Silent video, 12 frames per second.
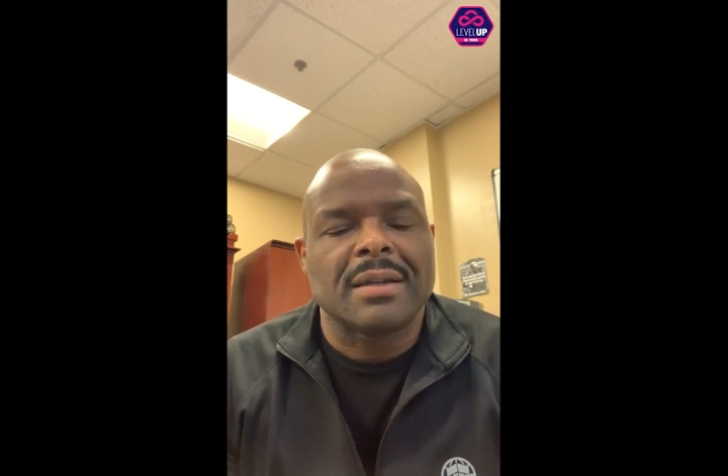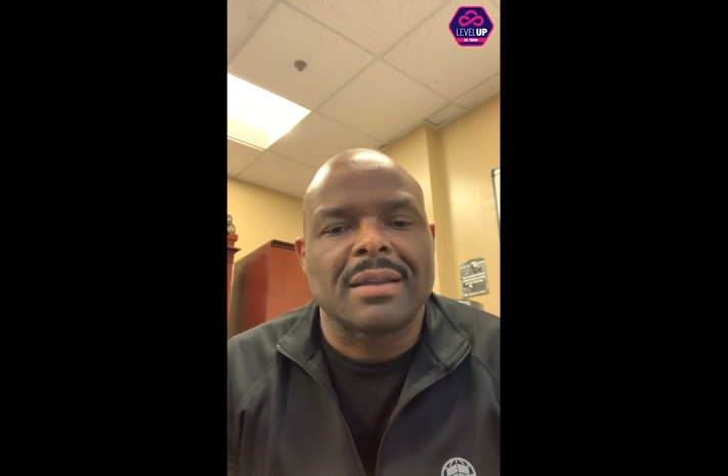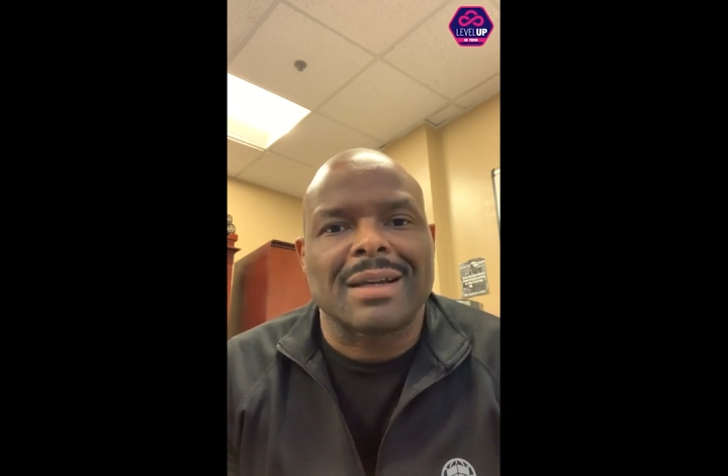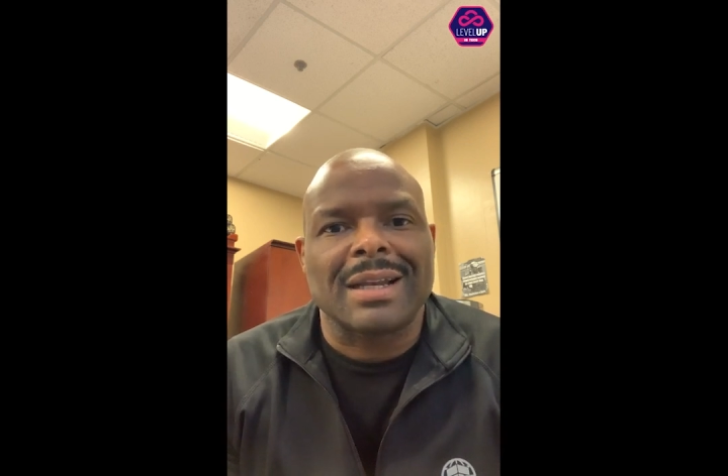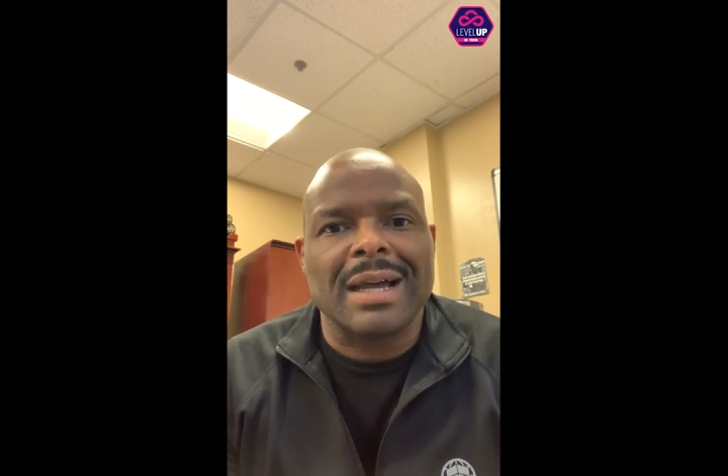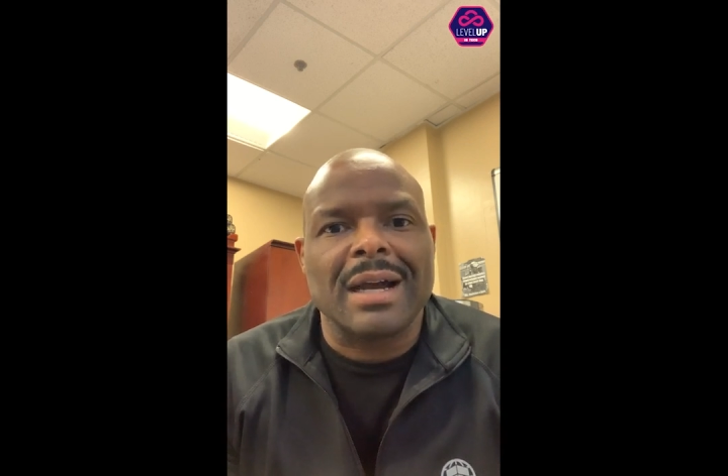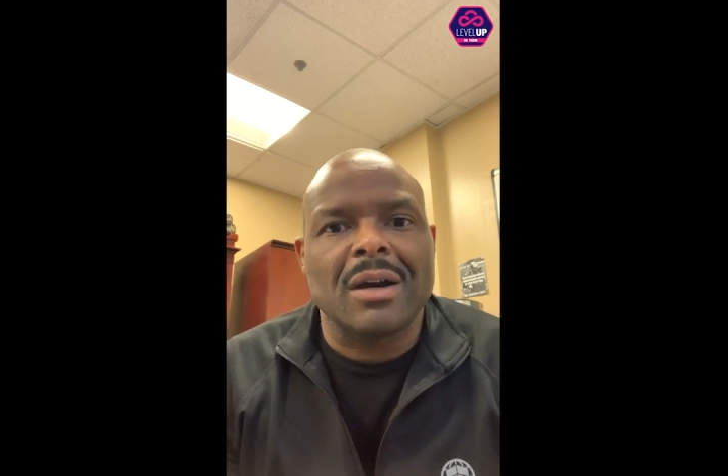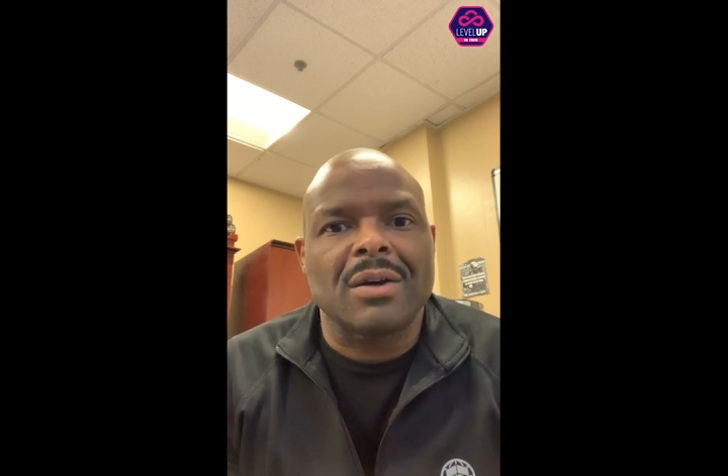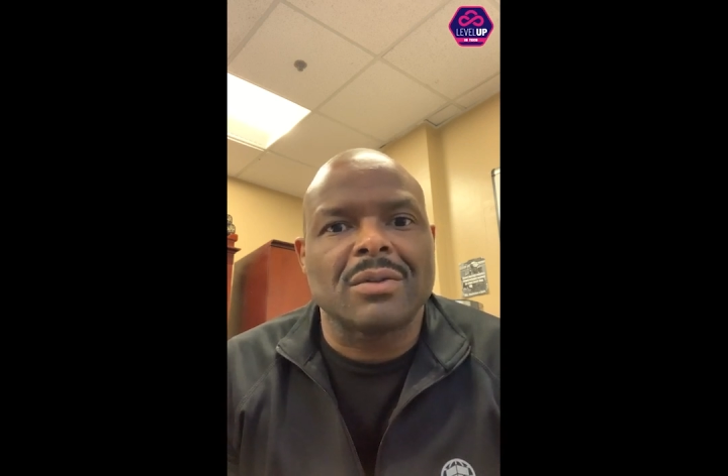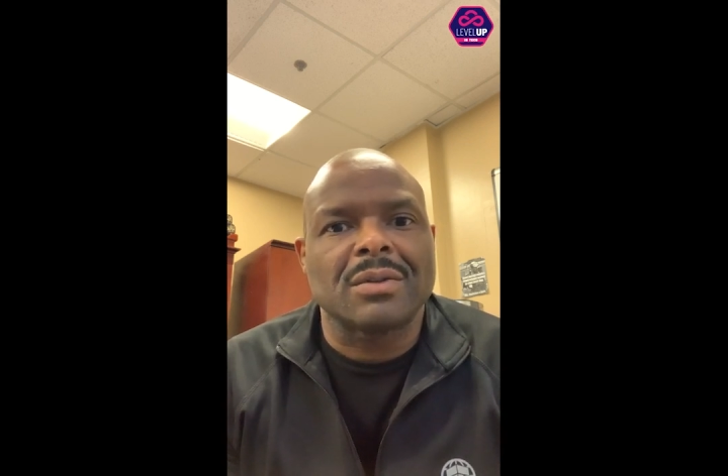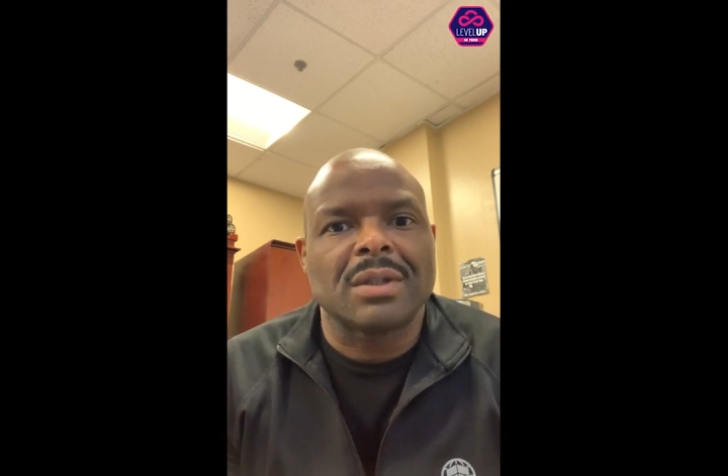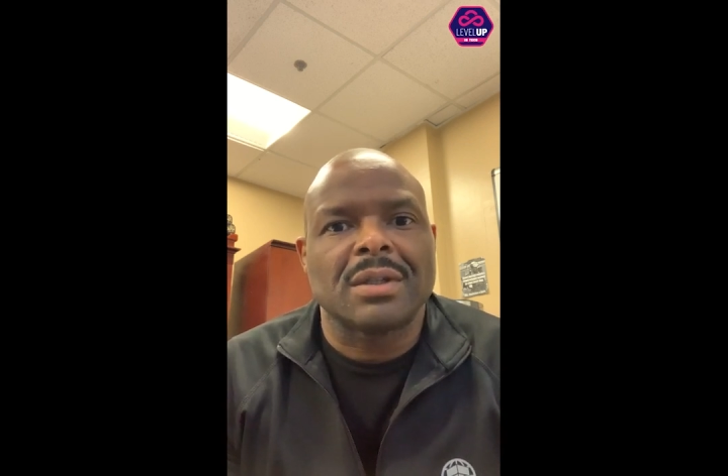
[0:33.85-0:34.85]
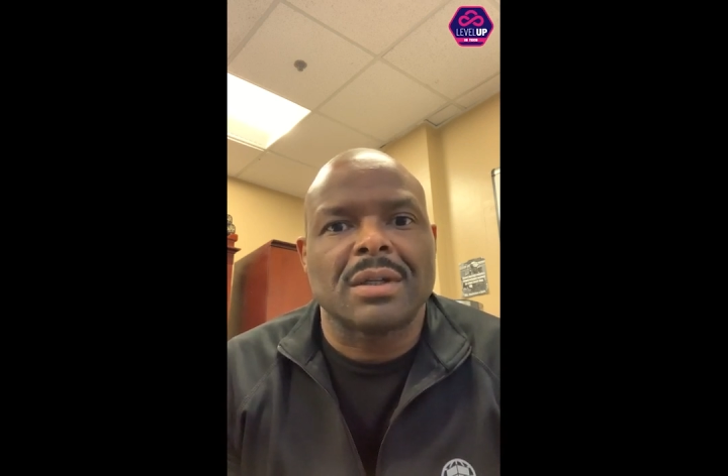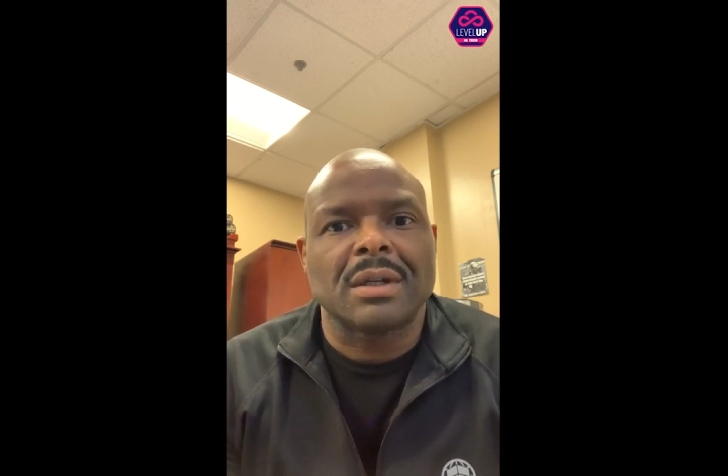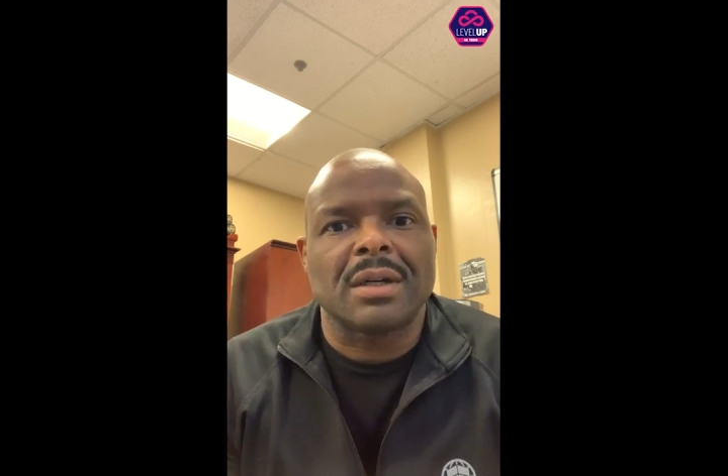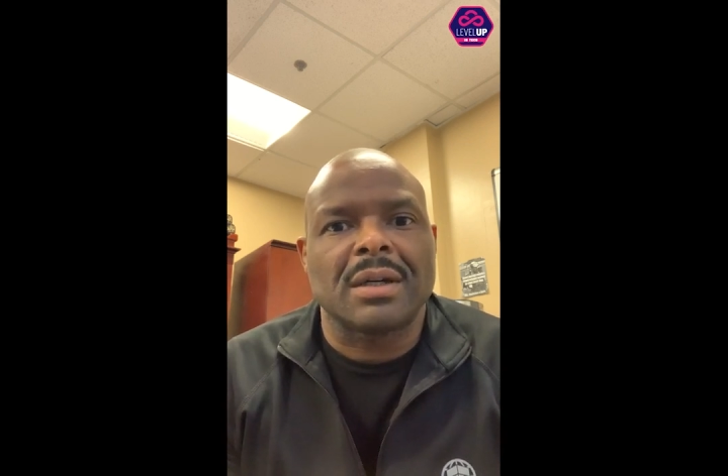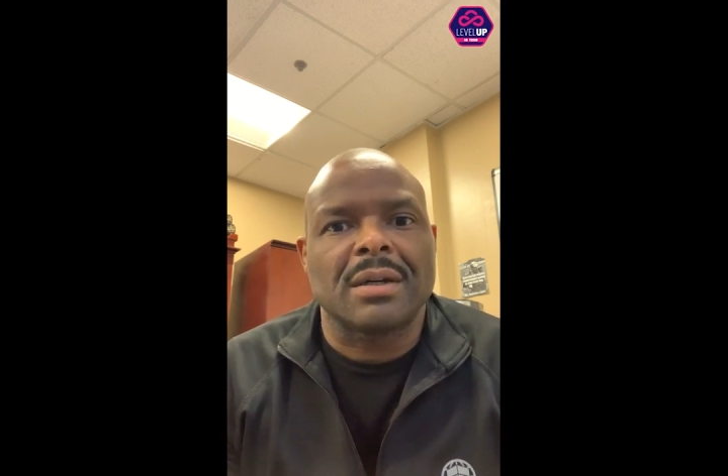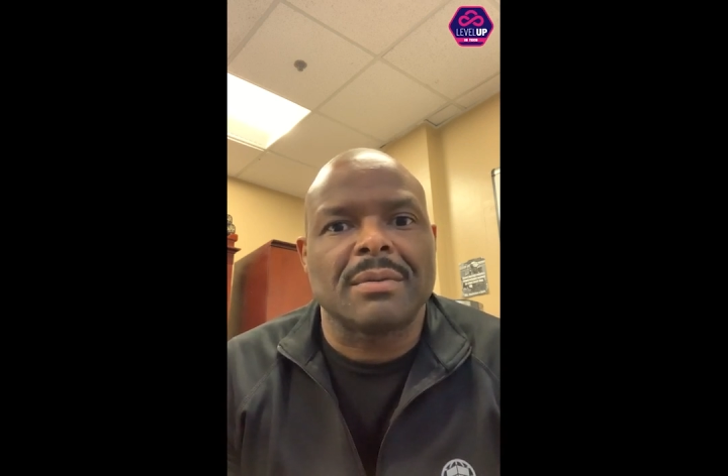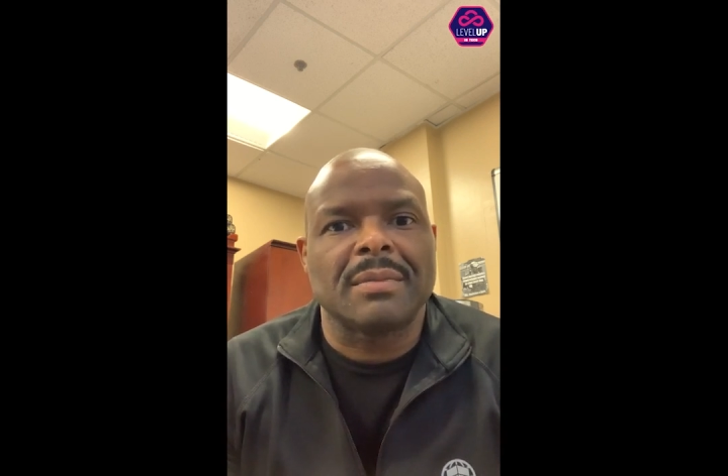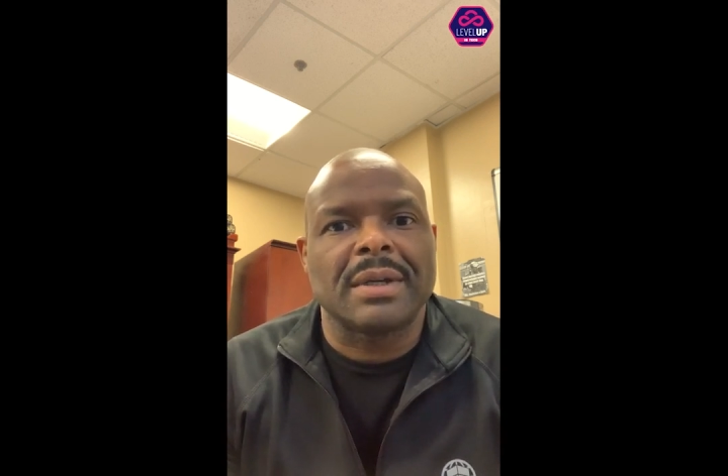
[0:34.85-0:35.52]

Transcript: the cloud um,